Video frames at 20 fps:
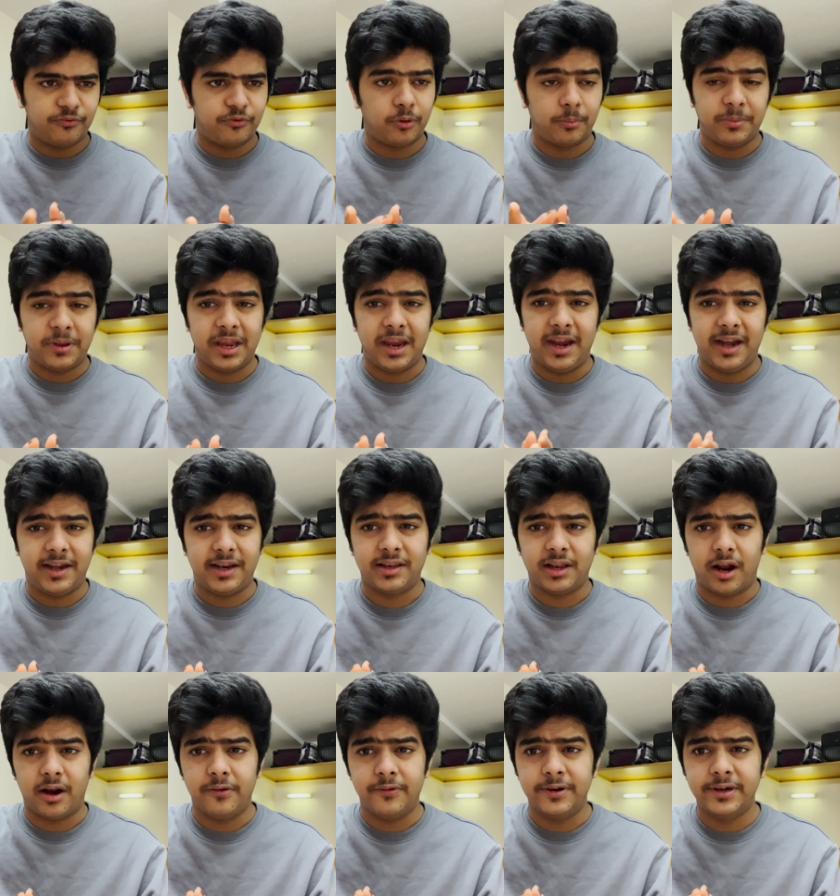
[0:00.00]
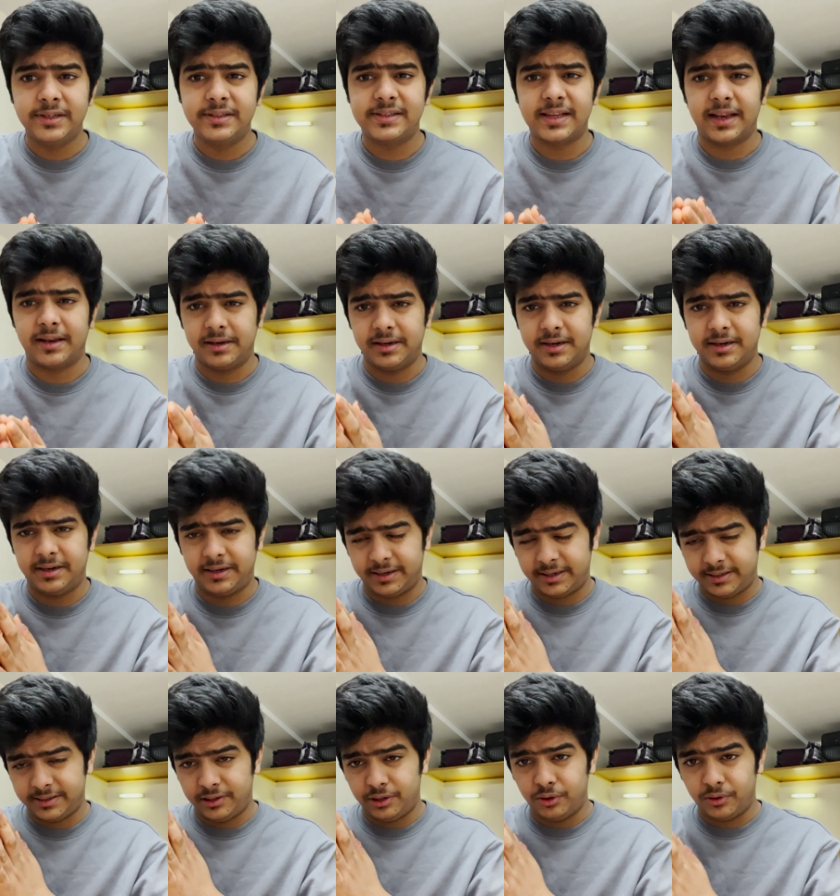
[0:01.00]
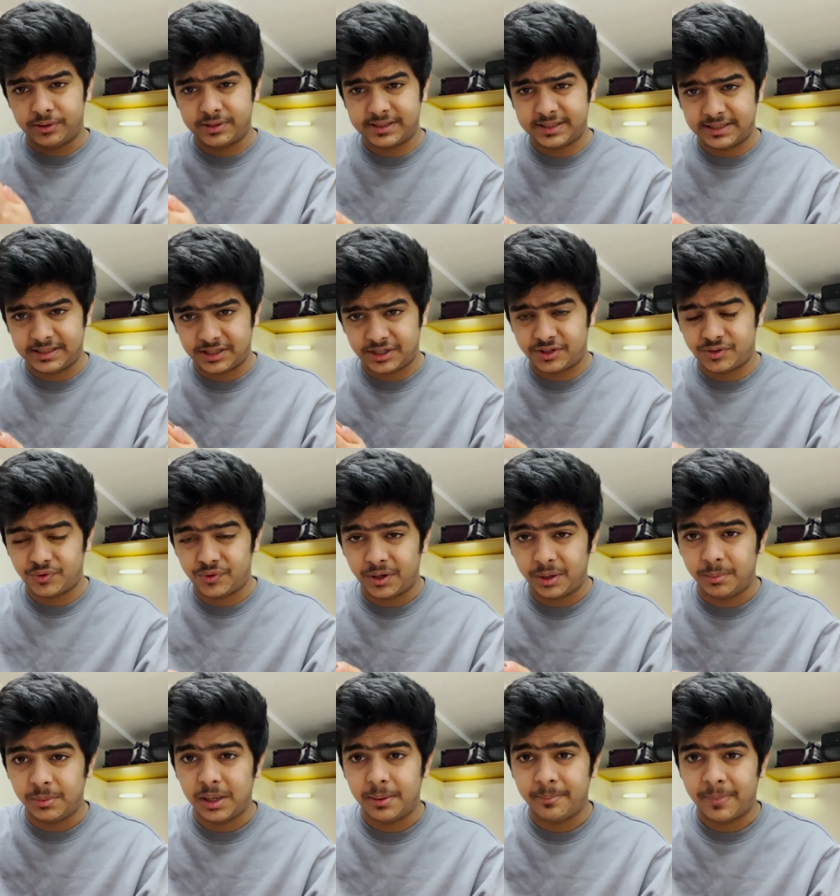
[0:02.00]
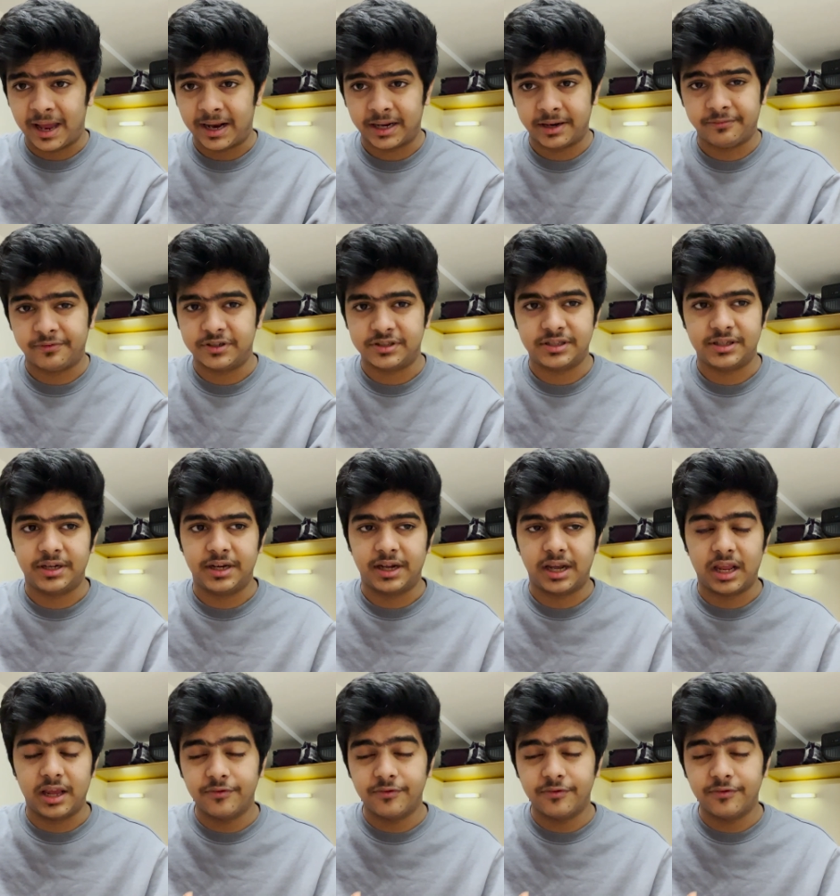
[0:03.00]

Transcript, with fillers: from the 1800s, and it looks extremely magnificent. It